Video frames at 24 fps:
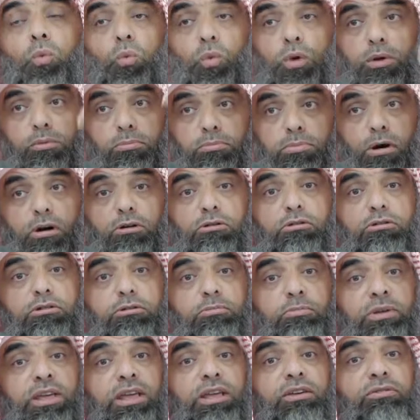will
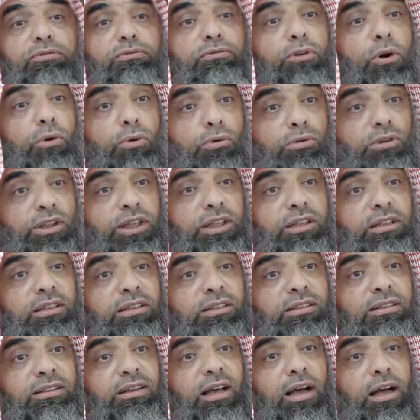both be
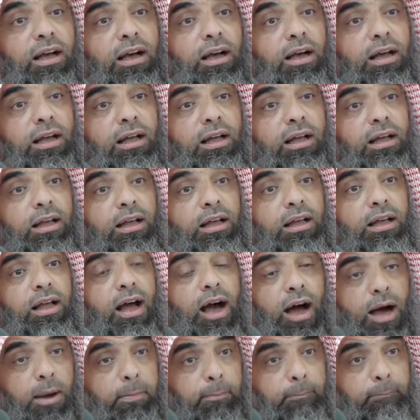folded
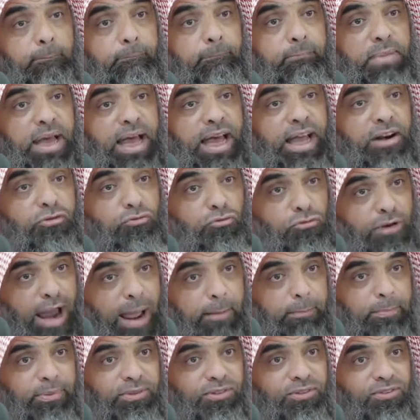up and
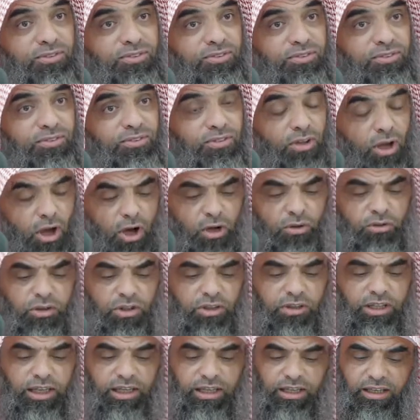wrapped on
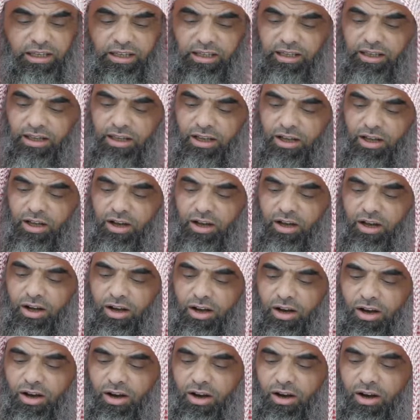the day
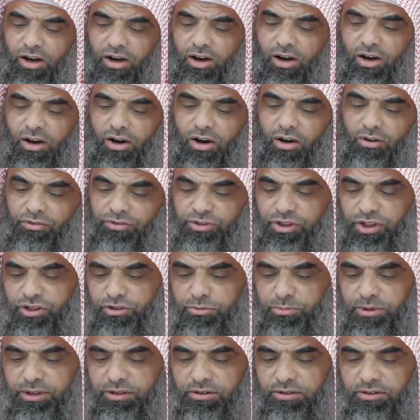of
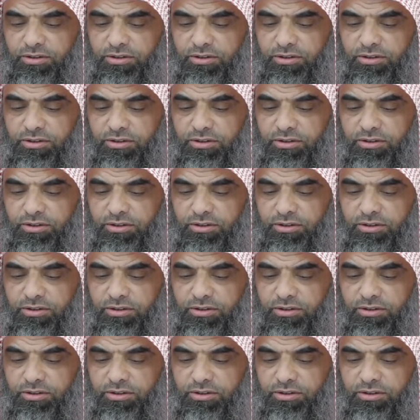judgment.